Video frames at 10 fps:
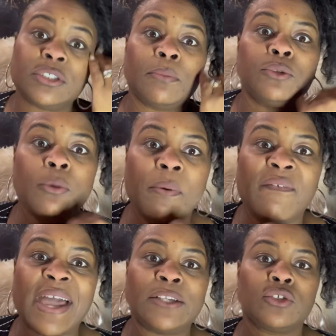some
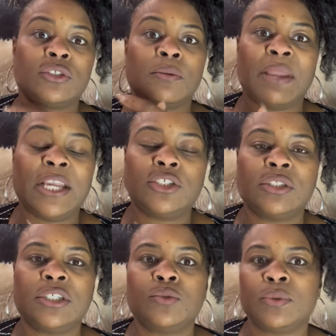supervisors, some
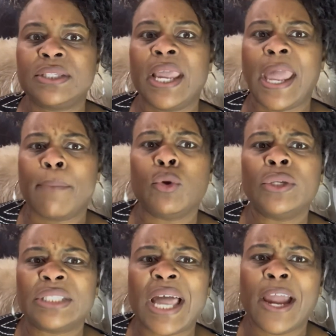agencies will say, hey, I'm
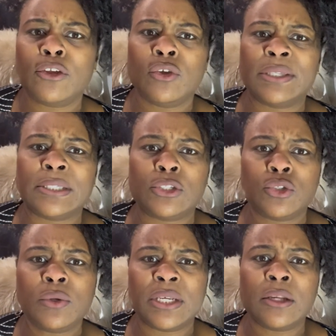going to hire you as a
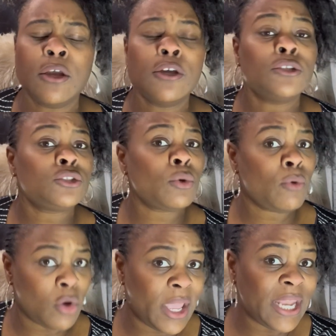student. So
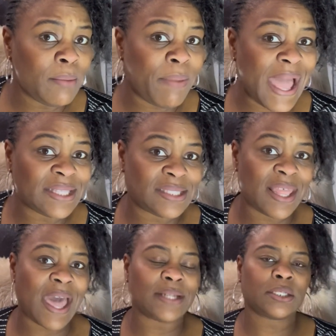go ahead and pass that